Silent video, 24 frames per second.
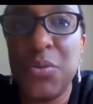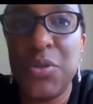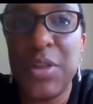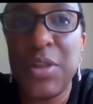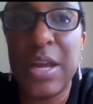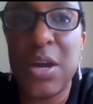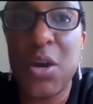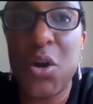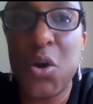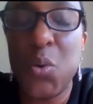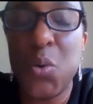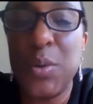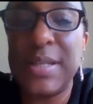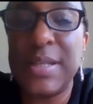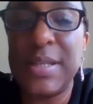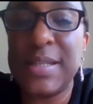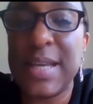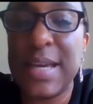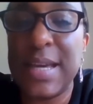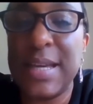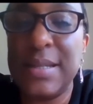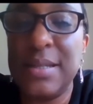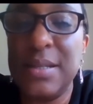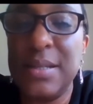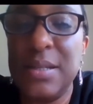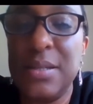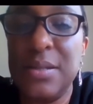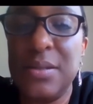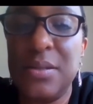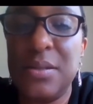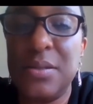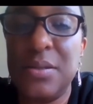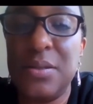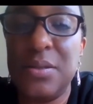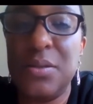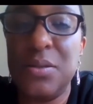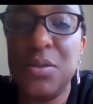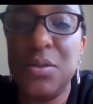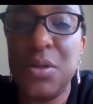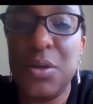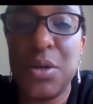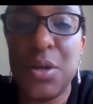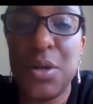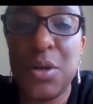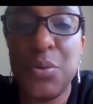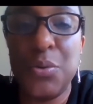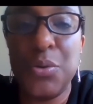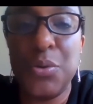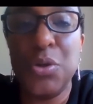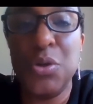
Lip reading: they always said, you know,